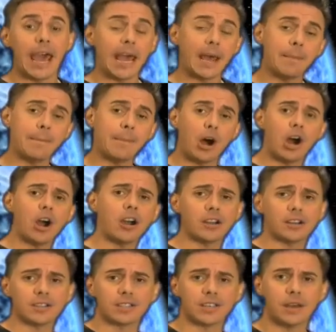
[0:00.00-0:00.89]
And
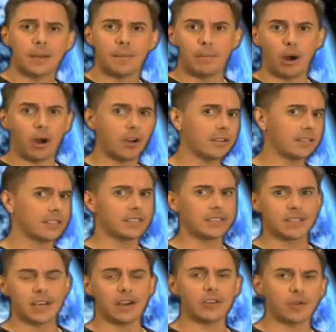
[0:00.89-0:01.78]
Mars. Mars
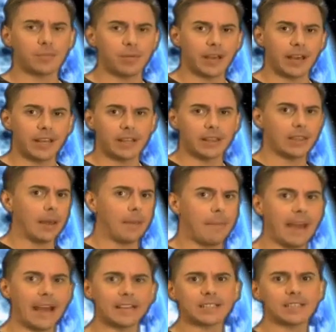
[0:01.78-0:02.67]
is the other planet,
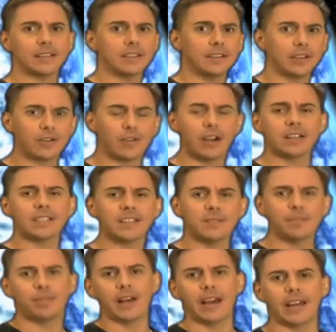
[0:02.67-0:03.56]
the masculine
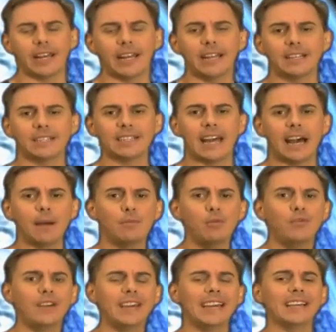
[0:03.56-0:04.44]
aggressive planet. It is now
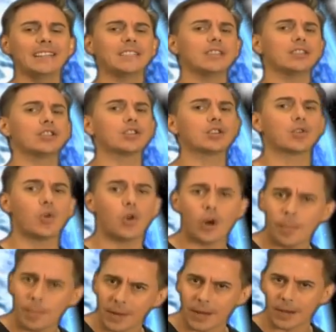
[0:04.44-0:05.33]
moving into
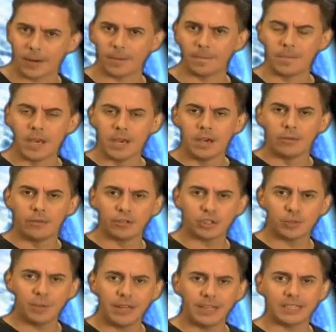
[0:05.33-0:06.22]
Scorpio,
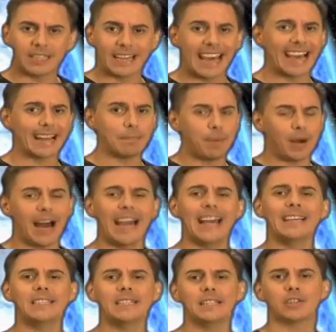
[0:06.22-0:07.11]
which means that
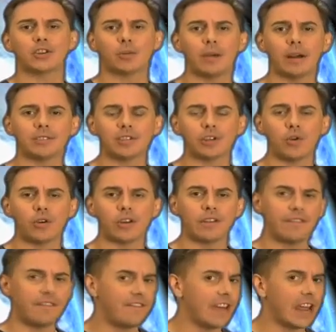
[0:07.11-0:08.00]
Pisces are about to go
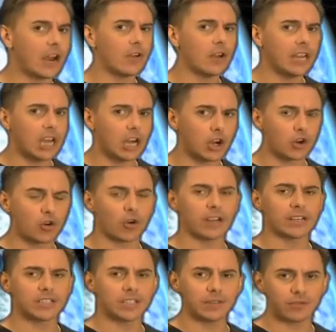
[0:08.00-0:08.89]
on a very
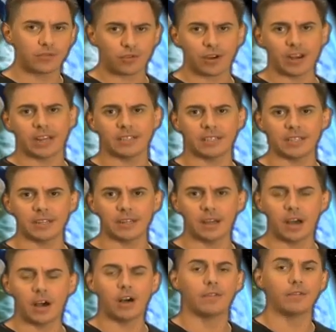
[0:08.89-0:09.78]
aggressive
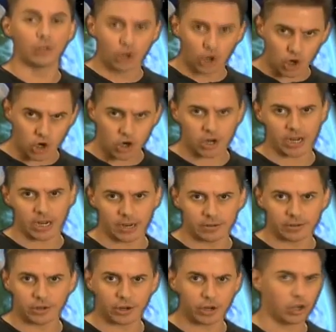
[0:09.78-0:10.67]
transit of learning.
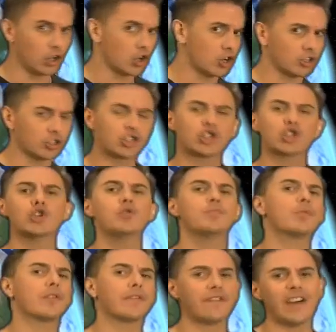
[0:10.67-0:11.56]
You're going to learn
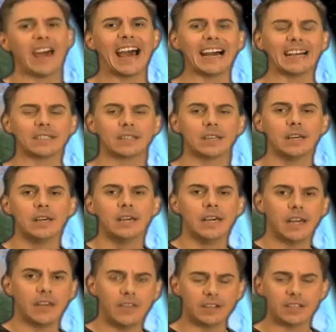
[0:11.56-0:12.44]
super fast
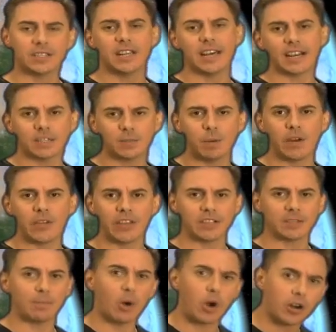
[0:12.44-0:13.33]
in this next
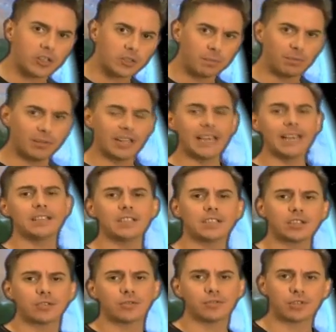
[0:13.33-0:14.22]
month as Mars
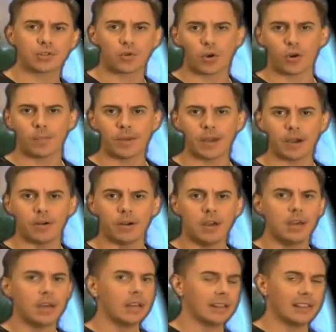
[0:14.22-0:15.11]
blazes through Scorpio.
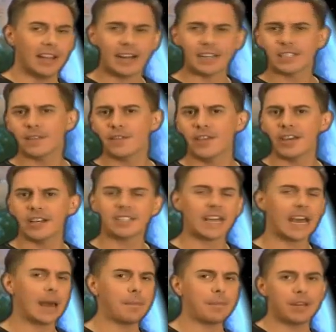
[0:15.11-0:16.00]
Lots of
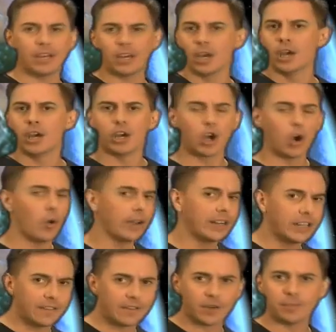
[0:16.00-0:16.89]
things happening,
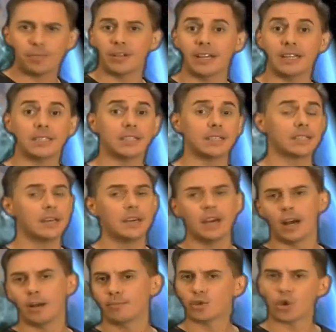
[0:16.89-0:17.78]
going different places,
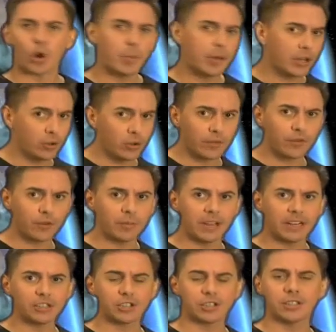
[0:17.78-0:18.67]
absorbing new
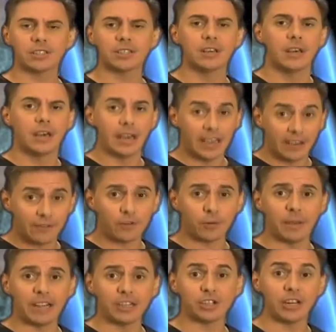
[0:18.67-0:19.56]
information,
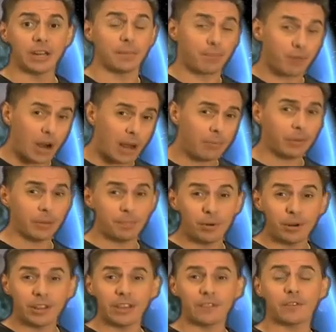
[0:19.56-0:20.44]
information, and probably
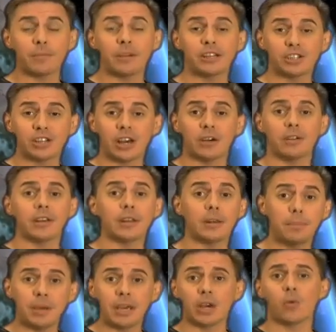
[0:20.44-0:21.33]
putting the information out
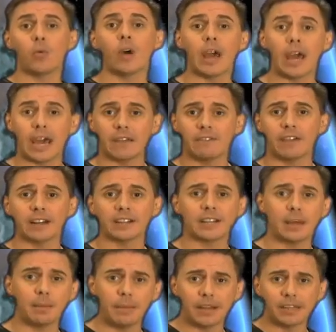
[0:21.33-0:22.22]
in a big way. In
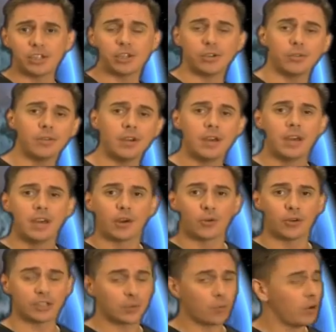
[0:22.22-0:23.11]
fact, I bet you
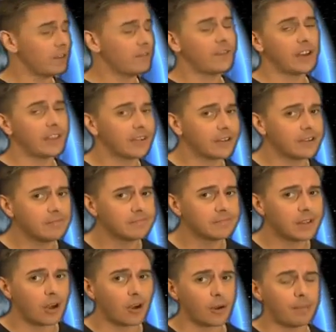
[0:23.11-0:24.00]
Chris Onefeather,
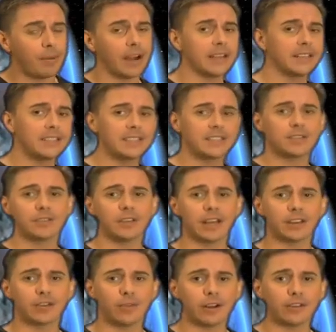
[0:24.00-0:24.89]
our Pisces
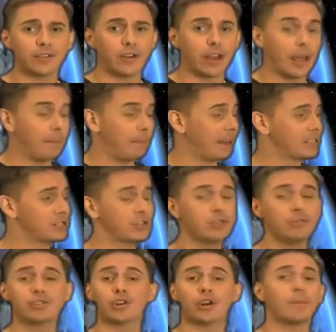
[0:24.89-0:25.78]
Zodiac Director. I
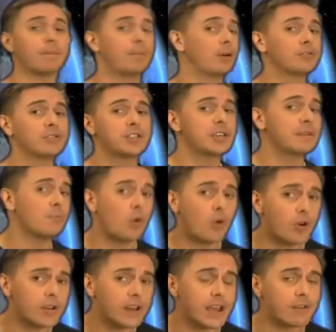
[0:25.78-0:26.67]
bet you you start posting
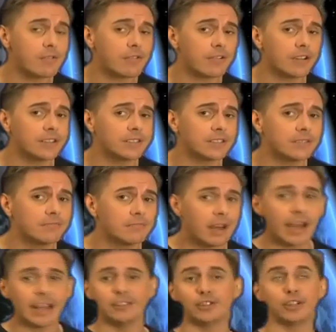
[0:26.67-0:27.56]
more now, Chris.
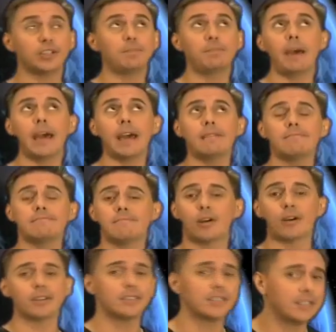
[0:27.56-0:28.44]
I just bet.
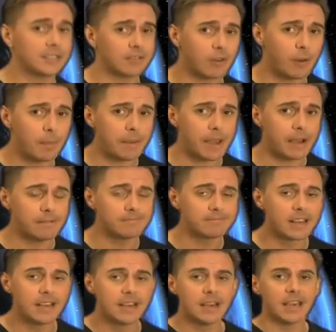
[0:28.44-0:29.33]
Mars and Scorpio.
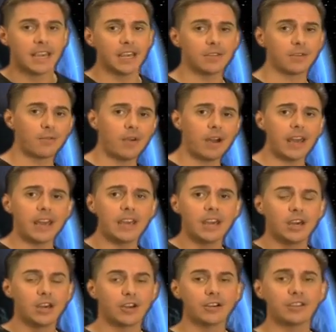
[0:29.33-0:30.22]
Either
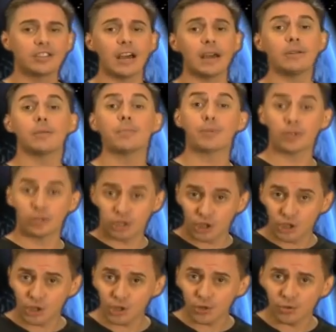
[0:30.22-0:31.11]
way, good time to
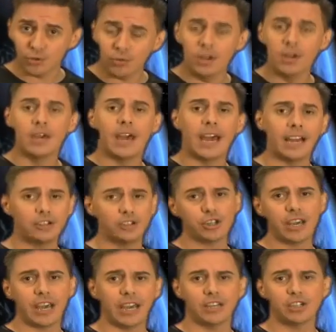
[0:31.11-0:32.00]
pursue
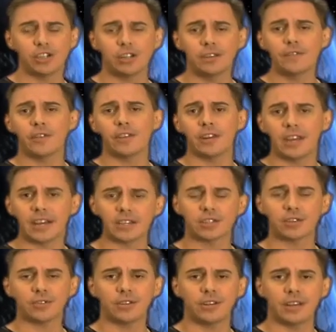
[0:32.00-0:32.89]
education for the
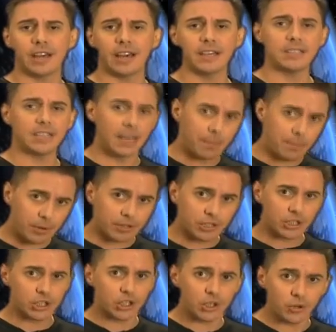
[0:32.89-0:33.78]
next 30 days and
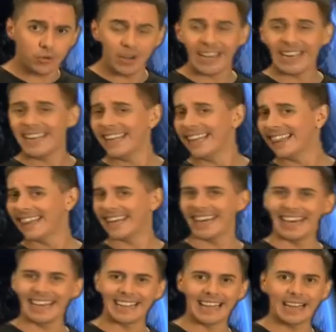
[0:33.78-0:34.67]
pursue
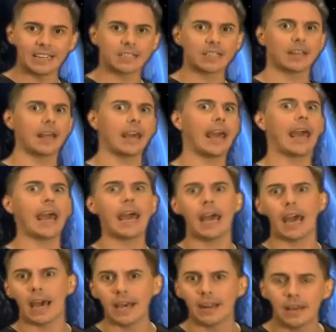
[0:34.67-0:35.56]
anything that is going to
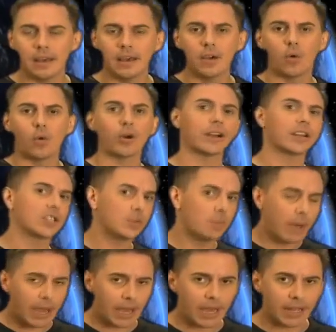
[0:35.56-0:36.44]
add or
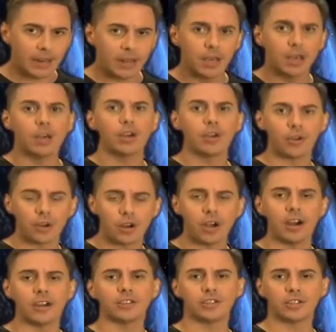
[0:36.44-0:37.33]
expand your
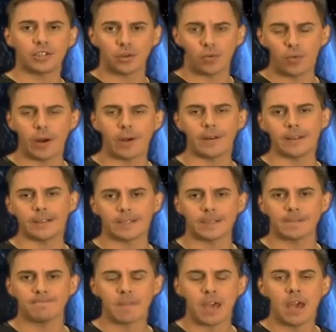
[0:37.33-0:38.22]
conscious
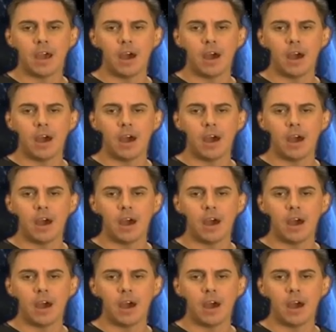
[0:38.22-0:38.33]
awareness.